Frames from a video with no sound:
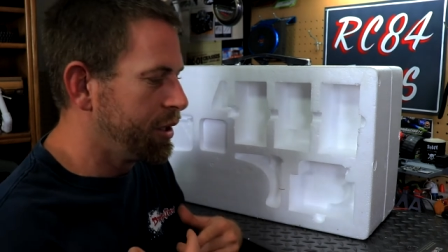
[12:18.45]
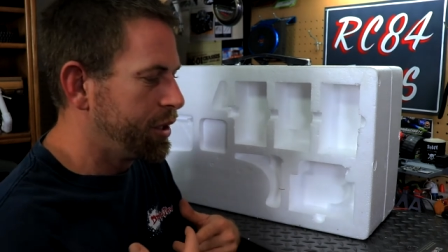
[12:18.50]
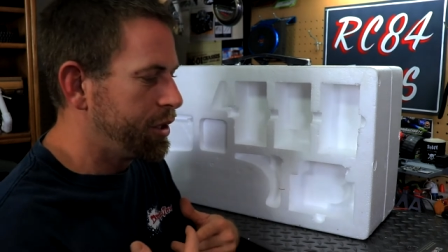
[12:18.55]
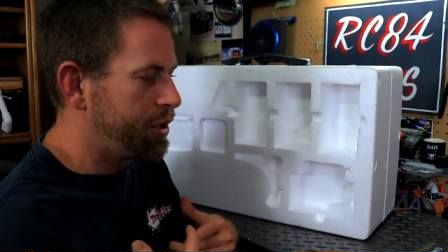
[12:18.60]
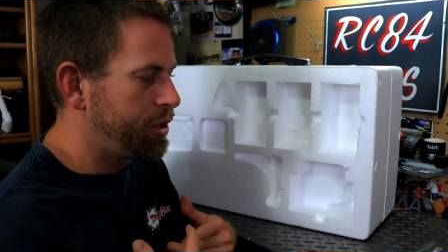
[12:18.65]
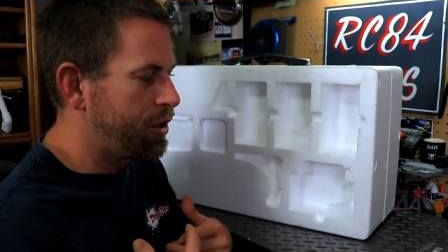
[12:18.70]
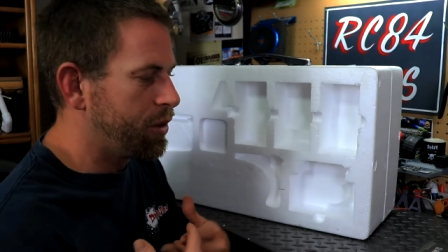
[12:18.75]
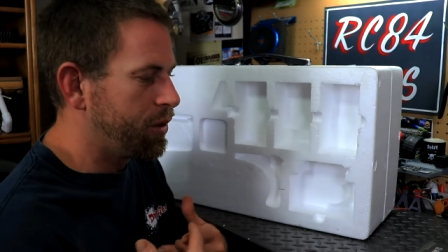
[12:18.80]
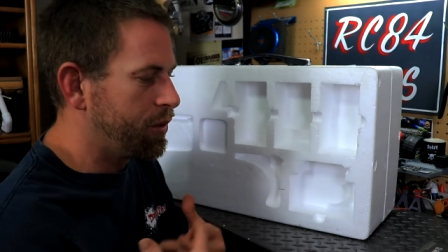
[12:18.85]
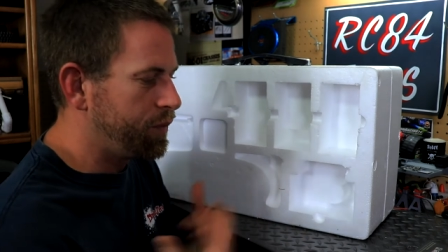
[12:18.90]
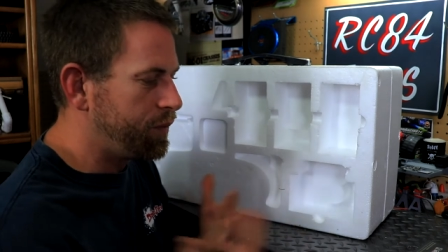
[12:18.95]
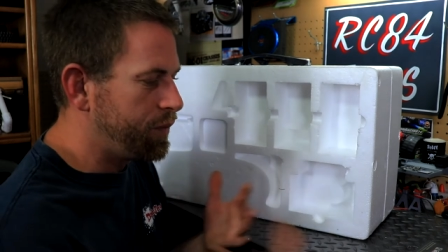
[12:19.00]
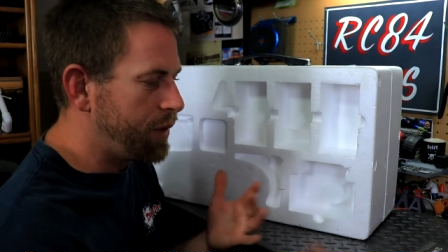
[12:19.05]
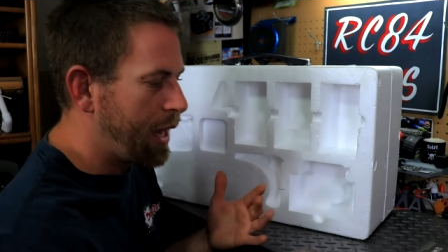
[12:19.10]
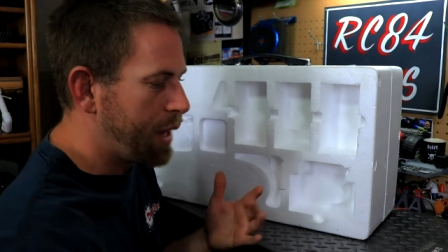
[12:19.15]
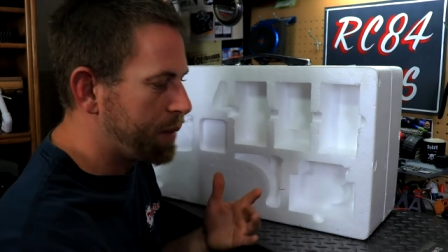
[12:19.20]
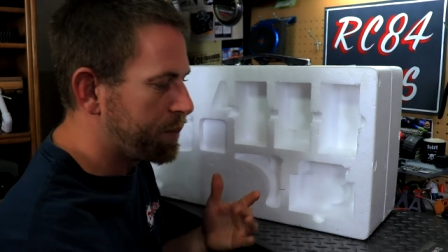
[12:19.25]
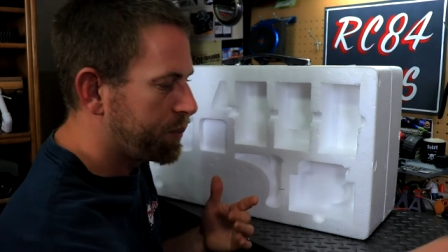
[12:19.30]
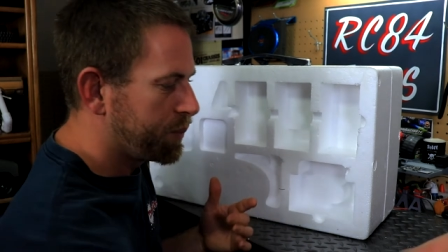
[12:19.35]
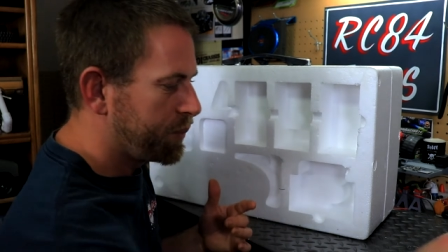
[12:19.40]
you know, if you
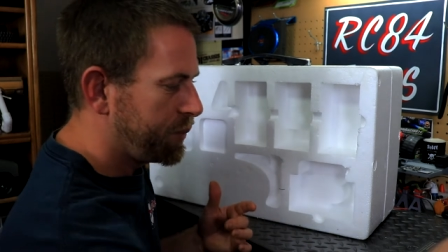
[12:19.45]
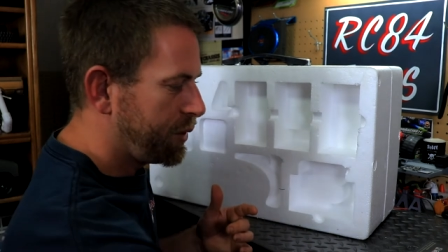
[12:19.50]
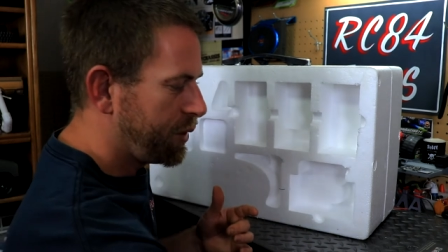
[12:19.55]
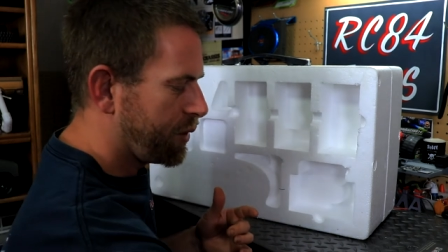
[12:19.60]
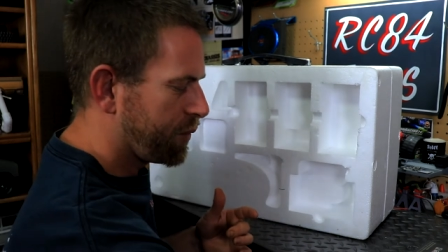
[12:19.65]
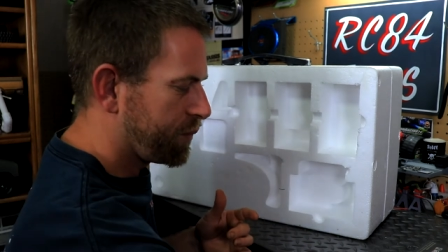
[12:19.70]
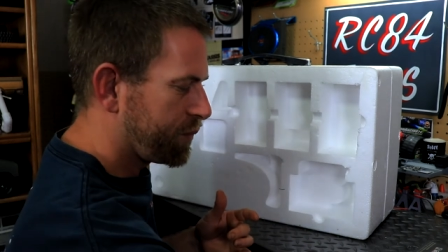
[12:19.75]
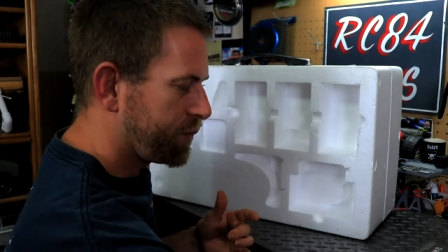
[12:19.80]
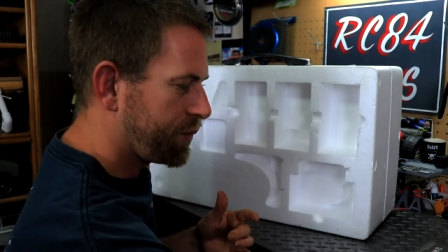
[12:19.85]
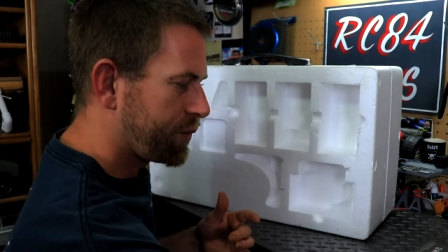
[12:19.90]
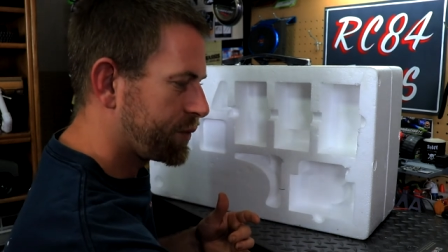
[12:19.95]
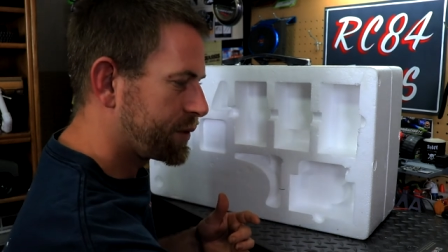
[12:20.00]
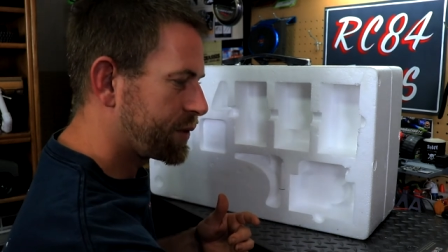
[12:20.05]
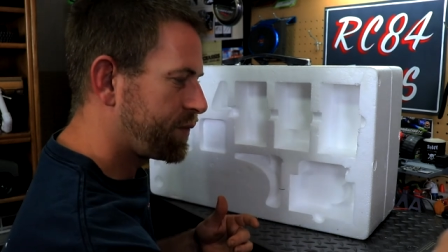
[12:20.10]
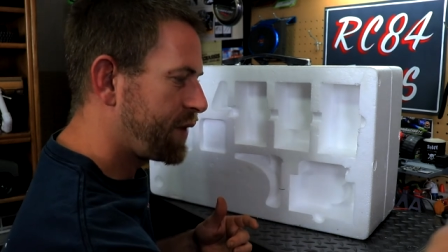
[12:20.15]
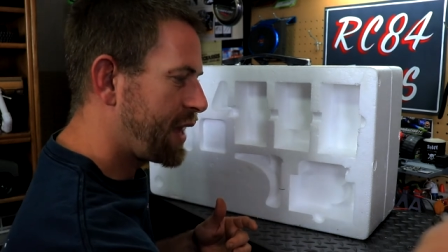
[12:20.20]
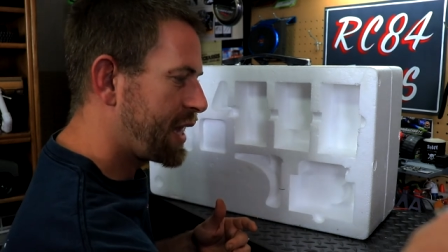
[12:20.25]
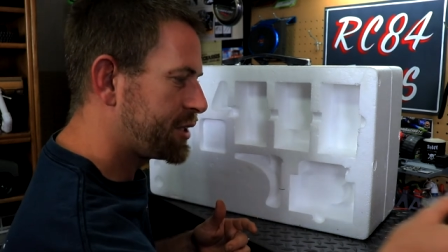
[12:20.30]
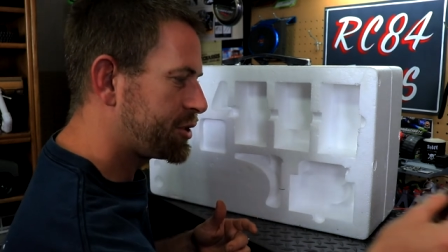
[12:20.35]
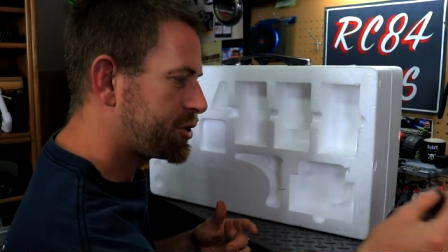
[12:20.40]
have, you know, it's a
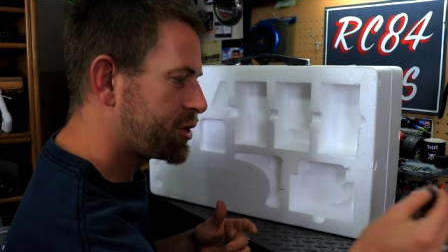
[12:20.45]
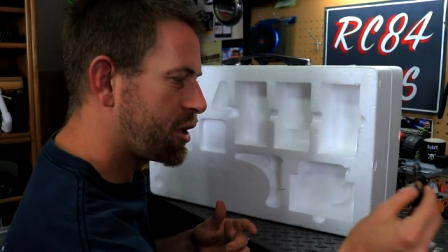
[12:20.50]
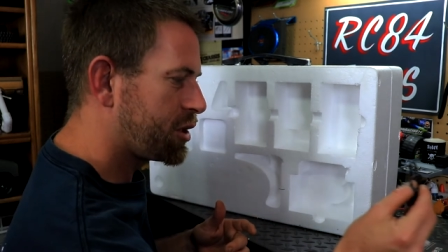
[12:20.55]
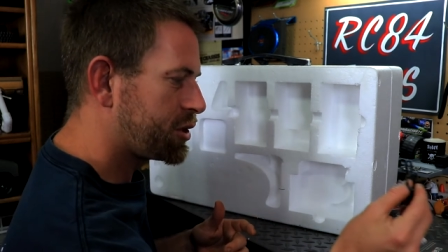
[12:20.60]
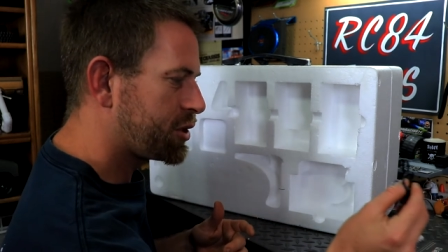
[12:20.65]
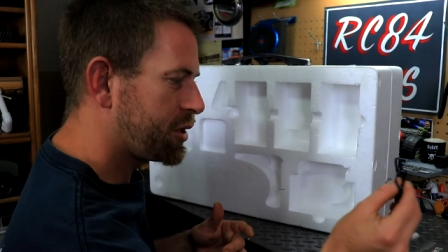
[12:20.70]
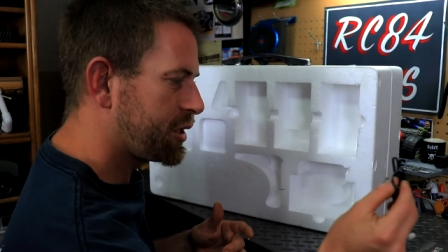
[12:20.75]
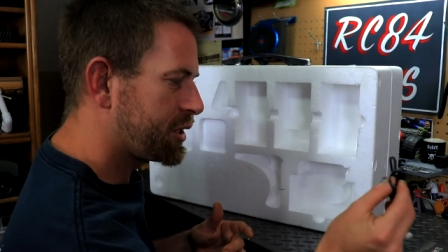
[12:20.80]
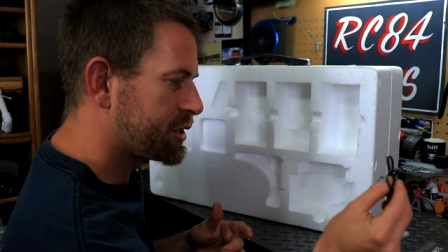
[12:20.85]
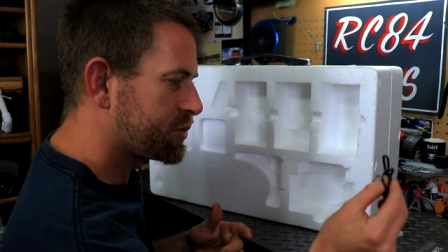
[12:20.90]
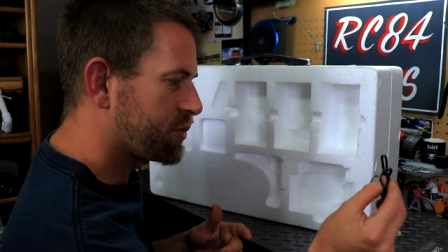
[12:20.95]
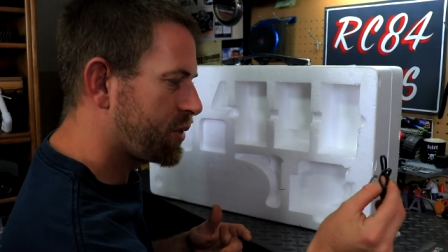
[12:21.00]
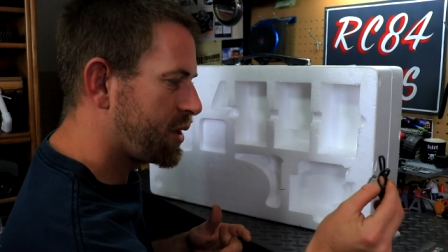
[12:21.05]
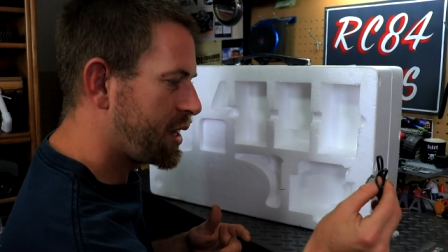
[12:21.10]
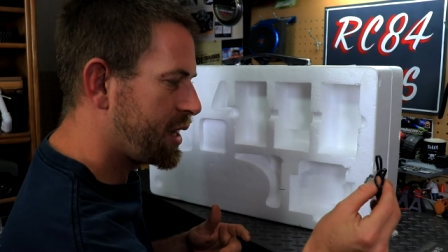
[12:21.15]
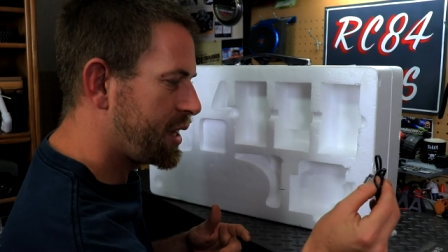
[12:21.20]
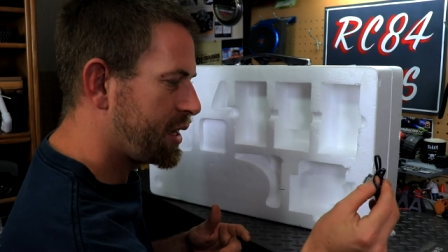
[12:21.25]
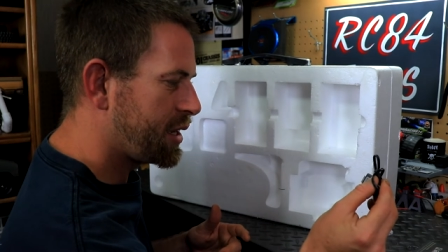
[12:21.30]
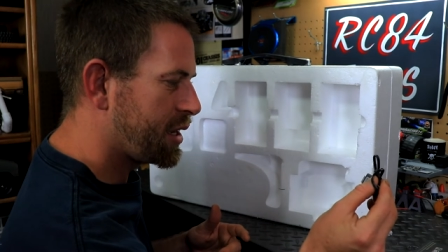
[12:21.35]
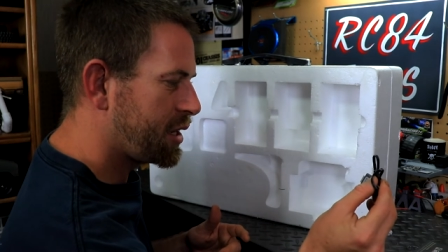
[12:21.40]
fast charger, this
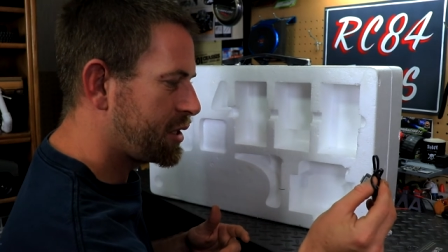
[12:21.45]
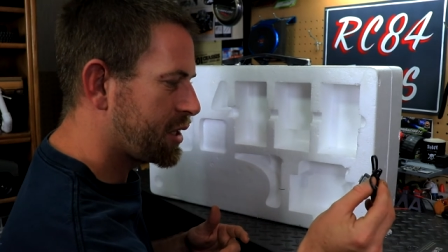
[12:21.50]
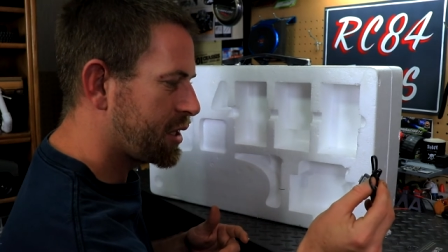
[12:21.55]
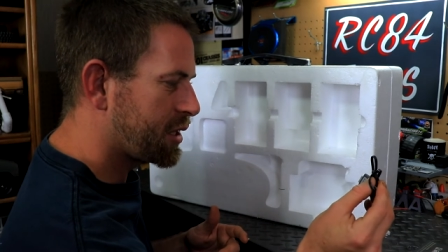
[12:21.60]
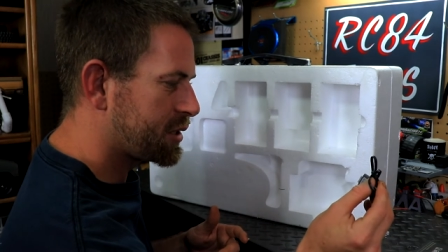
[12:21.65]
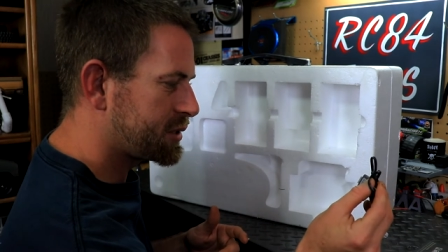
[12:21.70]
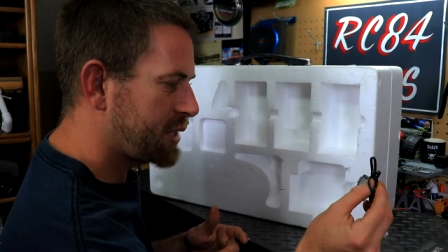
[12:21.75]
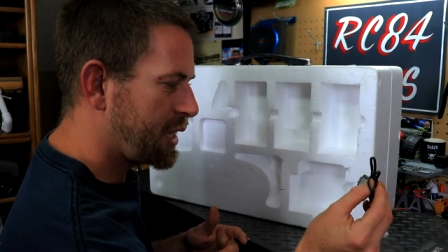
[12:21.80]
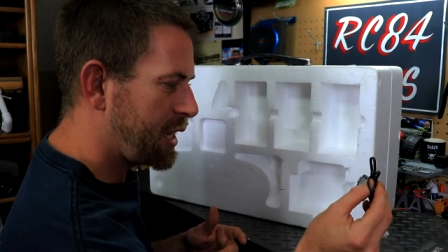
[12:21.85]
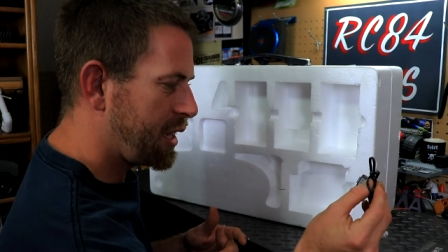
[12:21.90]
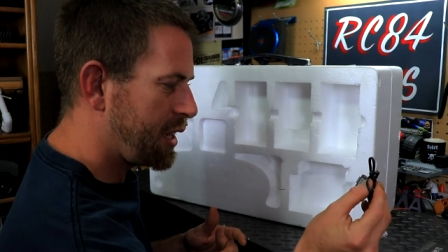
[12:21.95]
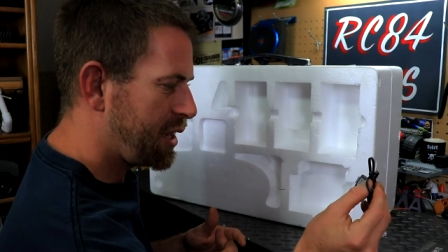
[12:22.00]
one that does